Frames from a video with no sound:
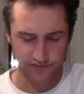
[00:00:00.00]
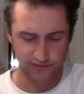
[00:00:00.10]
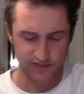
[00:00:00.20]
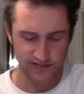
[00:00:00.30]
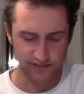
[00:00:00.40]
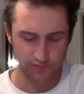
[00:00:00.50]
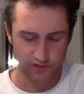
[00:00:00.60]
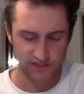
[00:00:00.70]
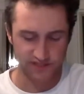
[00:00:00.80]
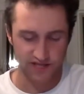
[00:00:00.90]
protects a
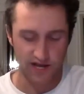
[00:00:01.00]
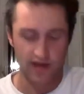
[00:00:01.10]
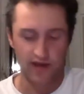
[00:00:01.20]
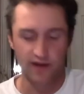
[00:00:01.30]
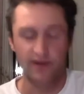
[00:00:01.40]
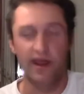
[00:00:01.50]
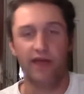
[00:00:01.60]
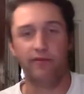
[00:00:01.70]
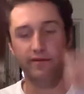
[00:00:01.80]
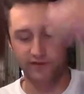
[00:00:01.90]
person's
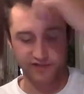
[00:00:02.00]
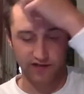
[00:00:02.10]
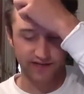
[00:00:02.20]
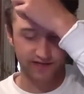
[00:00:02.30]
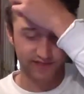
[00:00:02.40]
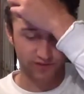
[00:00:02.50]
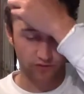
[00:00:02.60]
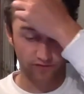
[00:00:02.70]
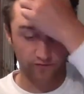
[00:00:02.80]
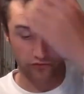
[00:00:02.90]
name, image, likeness,
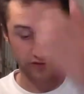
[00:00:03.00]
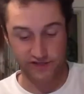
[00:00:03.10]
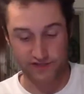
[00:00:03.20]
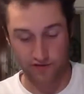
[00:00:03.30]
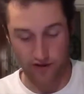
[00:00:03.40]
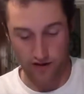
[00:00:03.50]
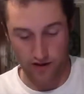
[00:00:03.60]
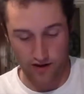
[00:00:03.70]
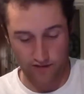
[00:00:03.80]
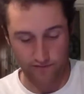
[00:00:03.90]
or voice
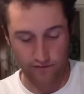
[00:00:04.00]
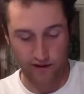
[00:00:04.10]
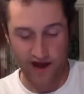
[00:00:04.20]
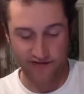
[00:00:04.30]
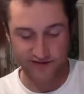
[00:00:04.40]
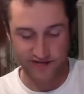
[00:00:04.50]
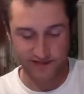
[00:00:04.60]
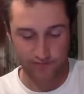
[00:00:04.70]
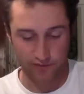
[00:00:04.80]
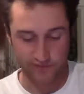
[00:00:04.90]
for
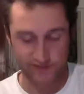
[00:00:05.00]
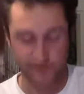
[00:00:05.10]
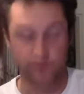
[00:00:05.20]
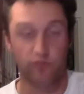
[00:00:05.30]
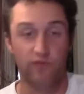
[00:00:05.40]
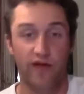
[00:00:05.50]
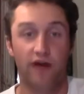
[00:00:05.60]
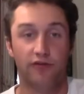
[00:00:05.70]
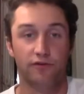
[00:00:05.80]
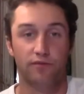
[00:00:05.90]
advertising purposes
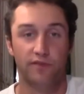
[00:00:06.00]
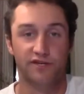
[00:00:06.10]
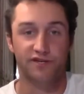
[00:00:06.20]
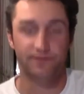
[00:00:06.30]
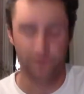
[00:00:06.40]
without their permission.